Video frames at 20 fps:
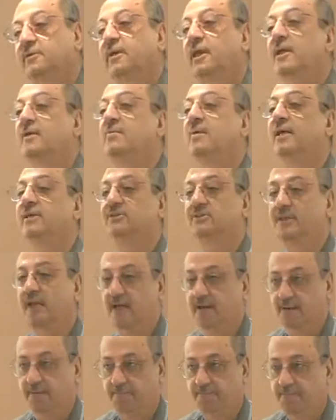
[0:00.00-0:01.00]
Rahim has
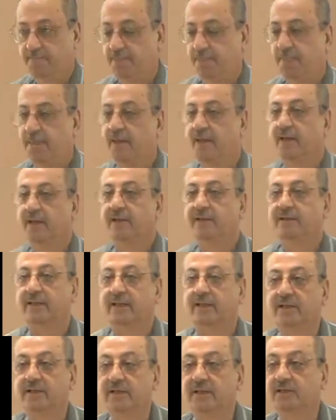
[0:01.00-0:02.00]
done,
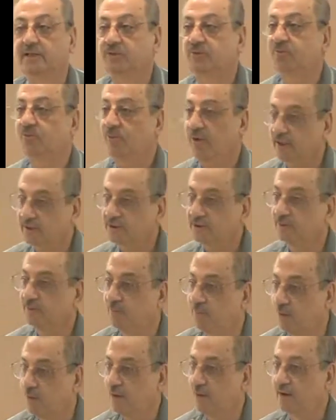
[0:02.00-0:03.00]
that in his first
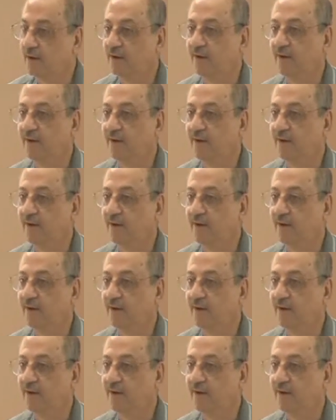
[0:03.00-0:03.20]
book,